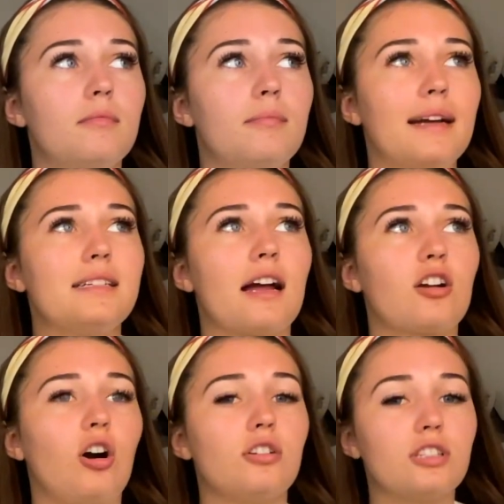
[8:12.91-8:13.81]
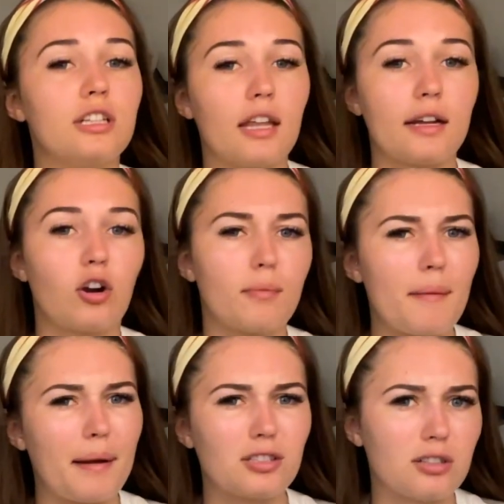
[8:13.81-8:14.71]
my dad calls it like or my
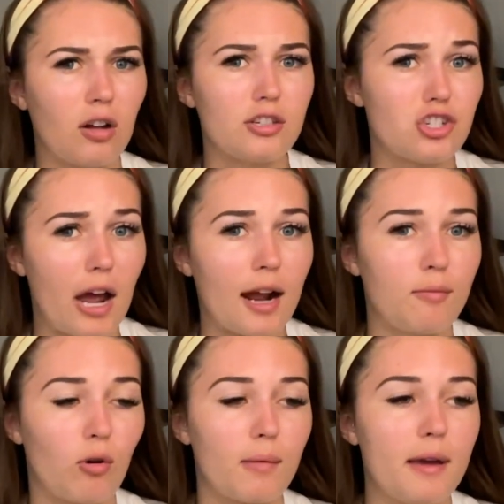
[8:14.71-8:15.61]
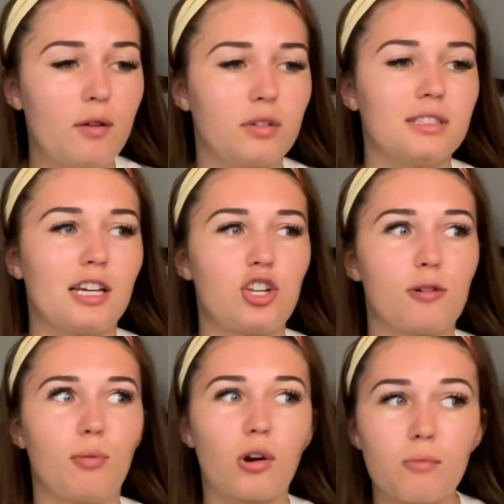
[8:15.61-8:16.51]
parents call it jack mormon where it's like you're
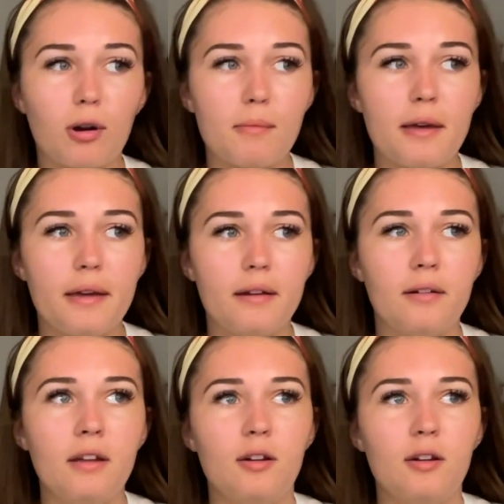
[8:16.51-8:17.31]
born mormon